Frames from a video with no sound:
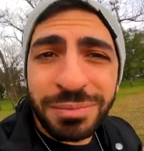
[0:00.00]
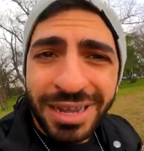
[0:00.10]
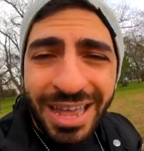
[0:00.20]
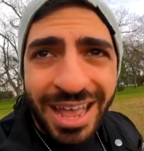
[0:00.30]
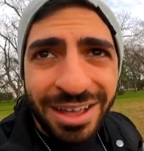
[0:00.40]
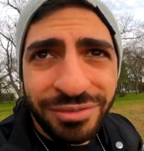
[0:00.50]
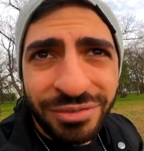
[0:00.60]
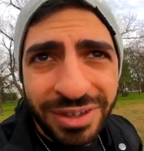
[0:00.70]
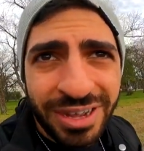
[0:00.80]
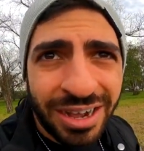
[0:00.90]
guys might have,
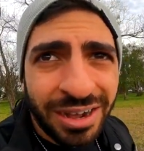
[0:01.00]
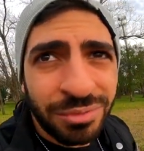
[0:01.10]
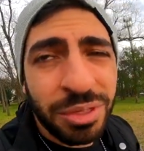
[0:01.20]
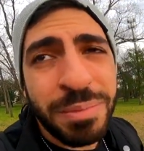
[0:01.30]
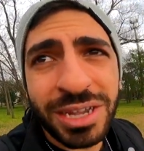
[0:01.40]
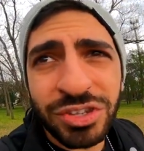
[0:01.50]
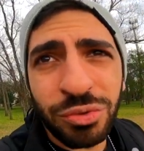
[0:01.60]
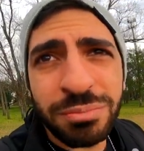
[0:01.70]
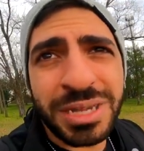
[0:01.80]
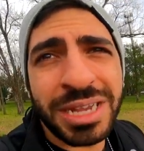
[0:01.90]
the
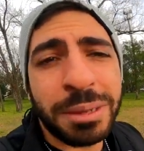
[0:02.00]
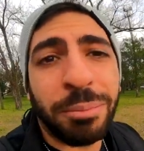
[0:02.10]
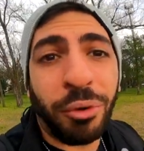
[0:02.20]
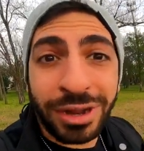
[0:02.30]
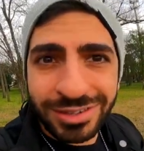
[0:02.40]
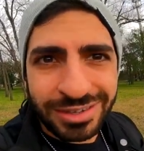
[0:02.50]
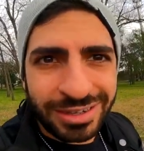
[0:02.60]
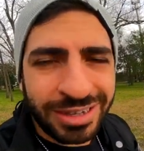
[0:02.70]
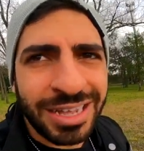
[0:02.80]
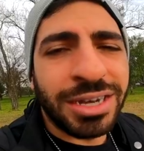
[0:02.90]
biggest one being
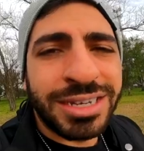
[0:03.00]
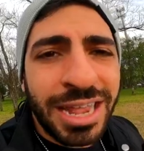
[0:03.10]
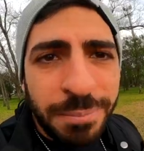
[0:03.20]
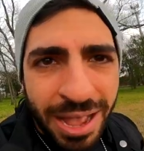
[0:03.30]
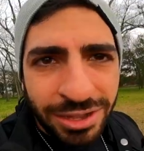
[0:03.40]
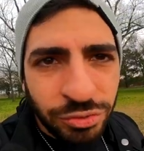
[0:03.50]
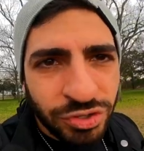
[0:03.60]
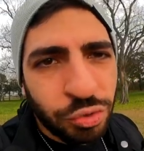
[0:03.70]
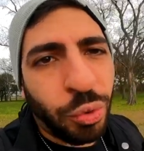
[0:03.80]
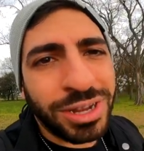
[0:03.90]
pricing. A day pass
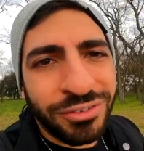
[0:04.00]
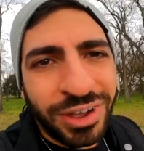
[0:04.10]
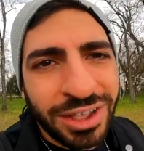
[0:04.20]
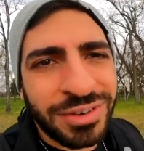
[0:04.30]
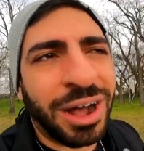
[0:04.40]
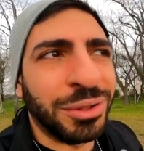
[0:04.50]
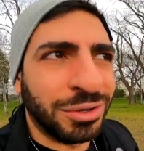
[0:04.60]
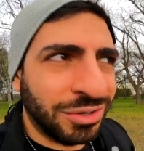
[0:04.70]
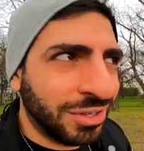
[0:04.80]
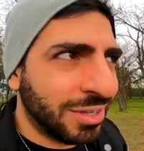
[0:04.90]
was
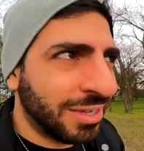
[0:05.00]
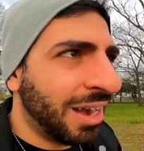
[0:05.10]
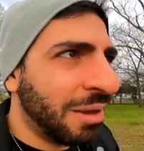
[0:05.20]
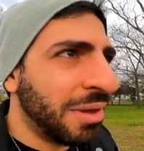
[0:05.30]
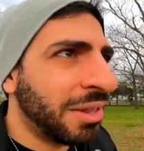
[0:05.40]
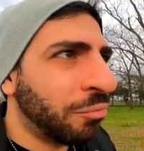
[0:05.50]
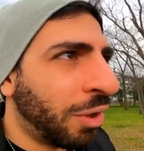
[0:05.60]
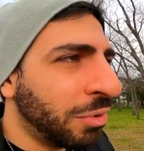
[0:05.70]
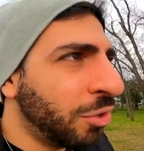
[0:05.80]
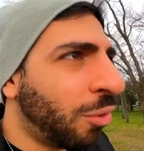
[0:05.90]
$25, and then
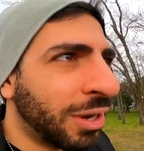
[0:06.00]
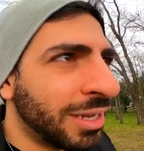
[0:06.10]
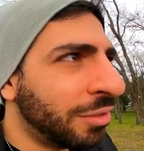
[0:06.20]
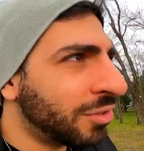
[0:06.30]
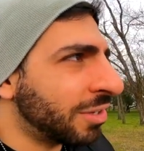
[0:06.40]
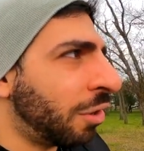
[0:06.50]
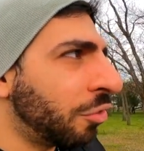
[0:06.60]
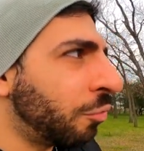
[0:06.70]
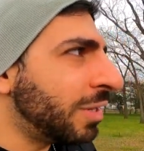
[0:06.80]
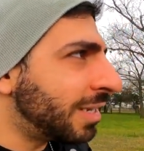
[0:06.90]
right when you walk in, there's like all
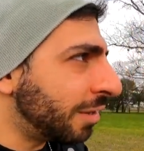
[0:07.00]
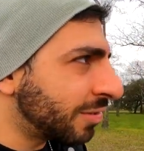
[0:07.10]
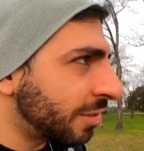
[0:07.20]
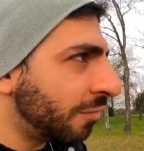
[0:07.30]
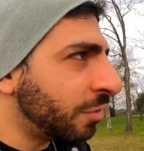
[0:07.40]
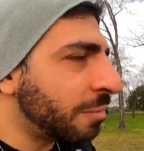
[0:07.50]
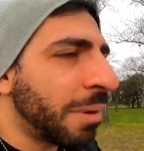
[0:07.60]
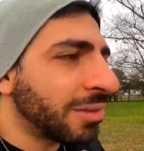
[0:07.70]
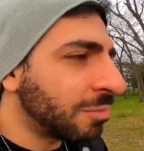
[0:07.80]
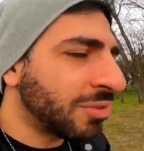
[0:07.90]
the retail stuff. You can
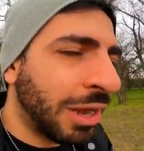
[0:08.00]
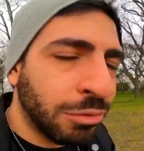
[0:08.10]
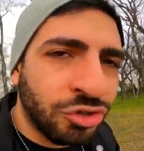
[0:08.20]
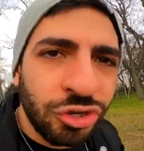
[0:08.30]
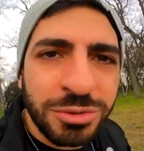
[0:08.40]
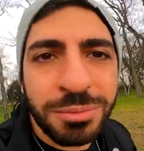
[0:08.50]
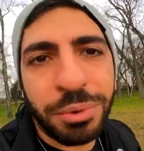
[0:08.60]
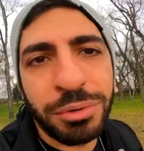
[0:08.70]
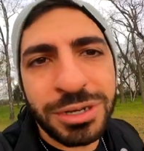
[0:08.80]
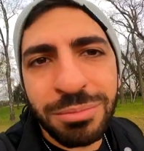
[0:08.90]
buy some sour strips and
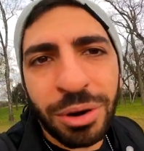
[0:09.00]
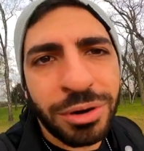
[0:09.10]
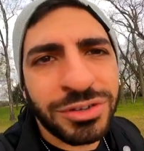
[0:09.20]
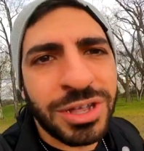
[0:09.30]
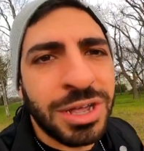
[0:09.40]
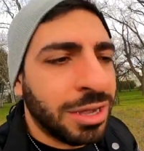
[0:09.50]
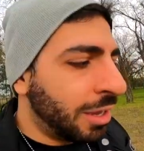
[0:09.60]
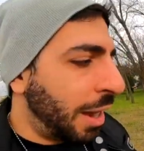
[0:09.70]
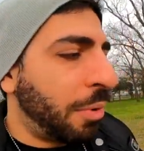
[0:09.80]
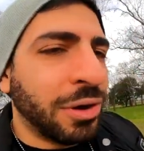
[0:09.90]
protein bars.
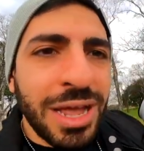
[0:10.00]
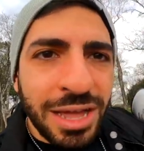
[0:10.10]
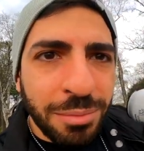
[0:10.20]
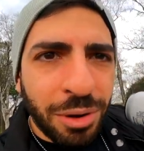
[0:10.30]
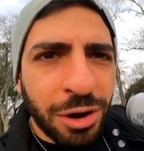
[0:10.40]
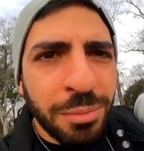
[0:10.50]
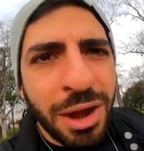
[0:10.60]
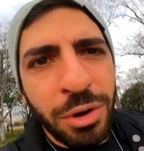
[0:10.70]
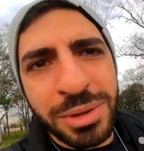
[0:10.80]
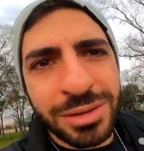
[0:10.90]
I bought an Anabar
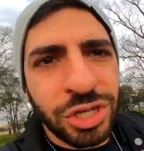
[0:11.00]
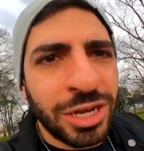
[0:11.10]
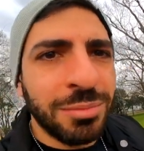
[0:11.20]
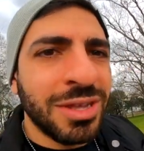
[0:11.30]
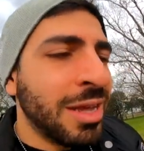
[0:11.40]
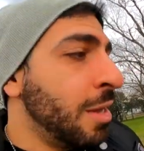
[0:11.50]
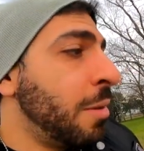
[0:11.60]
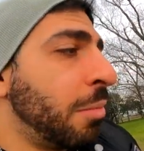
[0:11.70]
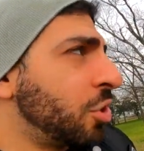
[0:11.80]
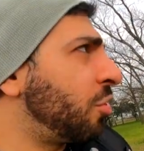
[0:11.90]
by Remington James,
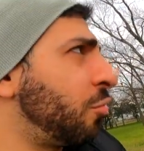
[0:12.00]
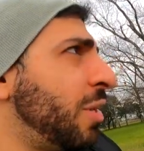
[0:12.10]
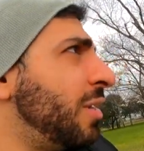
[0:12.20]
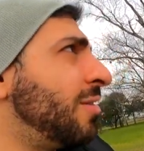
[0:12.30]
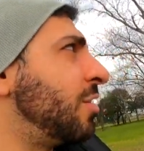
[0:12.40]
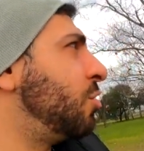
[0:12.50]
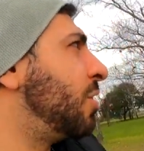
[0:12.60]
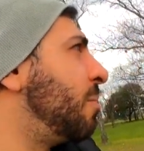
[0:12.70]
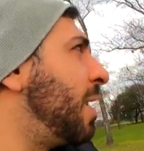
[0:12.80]
bunch of 3Ds as you can